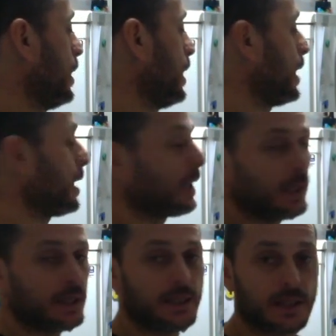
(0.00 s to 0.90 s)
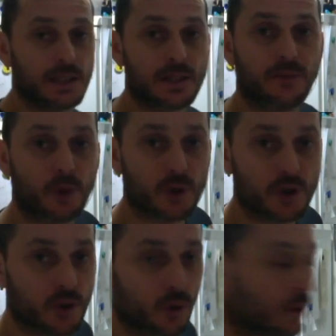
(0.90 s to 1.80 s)
ingredients for
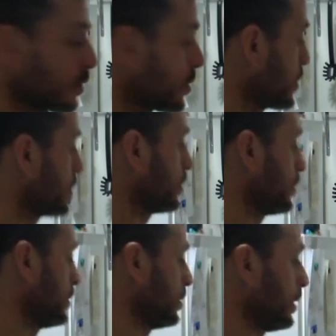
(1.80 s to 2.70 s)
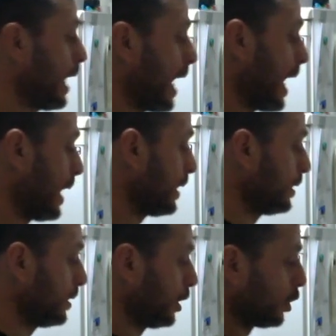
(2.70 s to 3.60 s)
stocks are
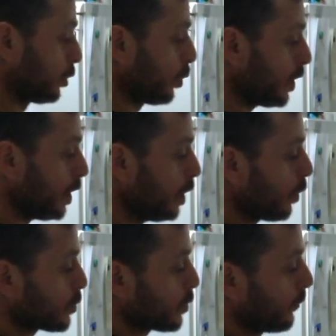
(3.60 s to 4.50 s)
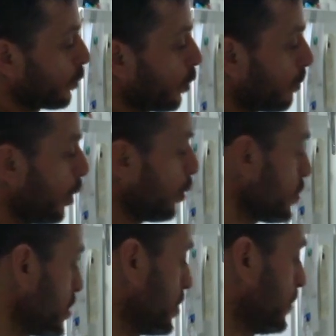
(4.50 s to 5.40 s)
2 kilos of raw
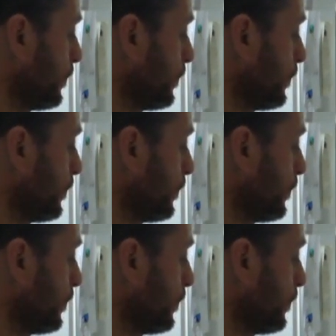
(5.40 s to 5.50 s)
bones